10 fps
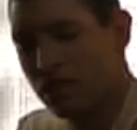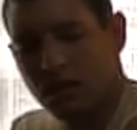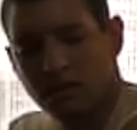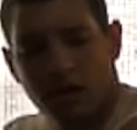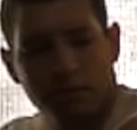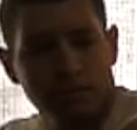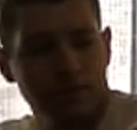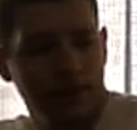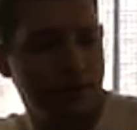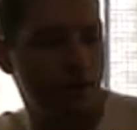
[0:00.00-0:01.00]
I'm not a big
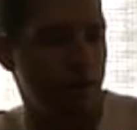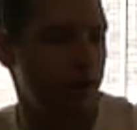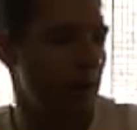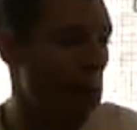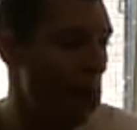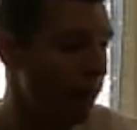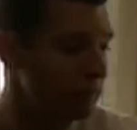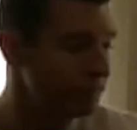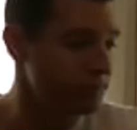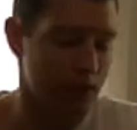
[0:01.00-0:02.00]
fan of tonic.
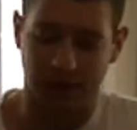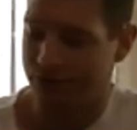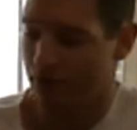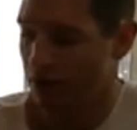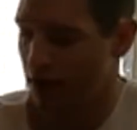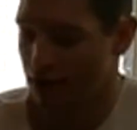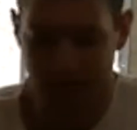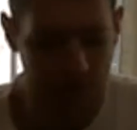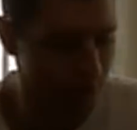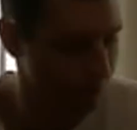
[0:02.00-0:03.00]
Nice. Okay,
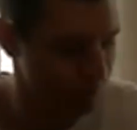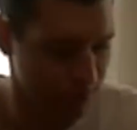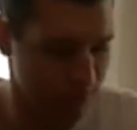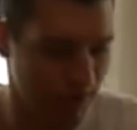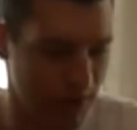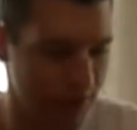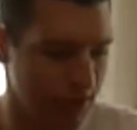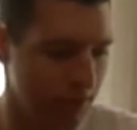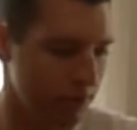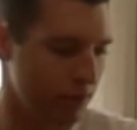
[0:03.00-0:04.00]
so the final
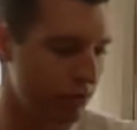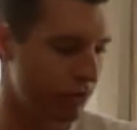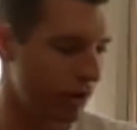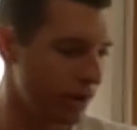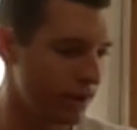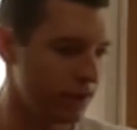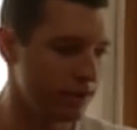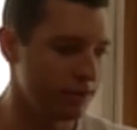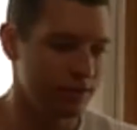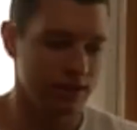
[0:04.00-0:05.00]
thing that we're going to try
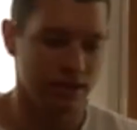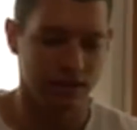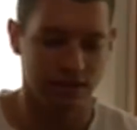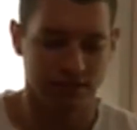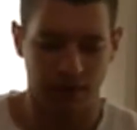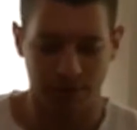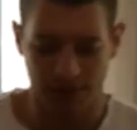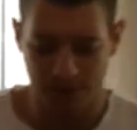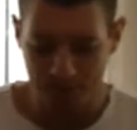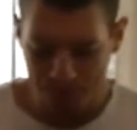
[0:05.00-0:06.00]
is the sour
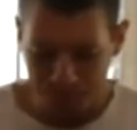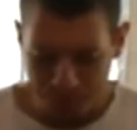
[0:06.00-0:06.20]
keep,